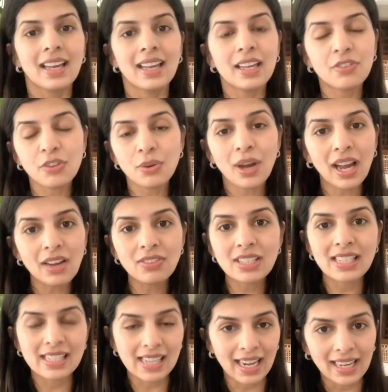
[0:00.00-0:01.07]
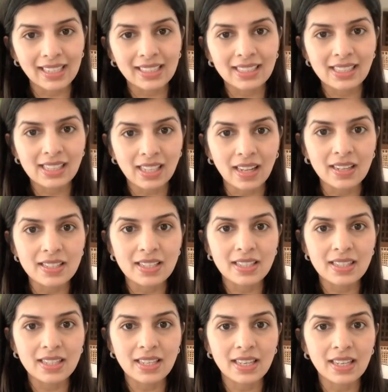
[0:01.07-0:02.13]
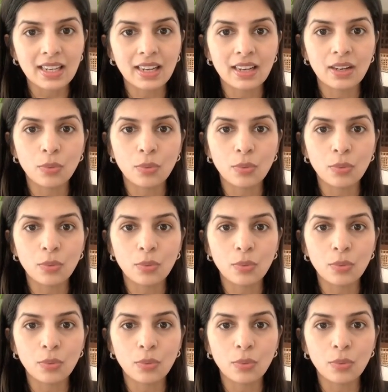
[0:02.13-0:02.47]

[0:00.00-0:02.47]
If you have a design consultancy,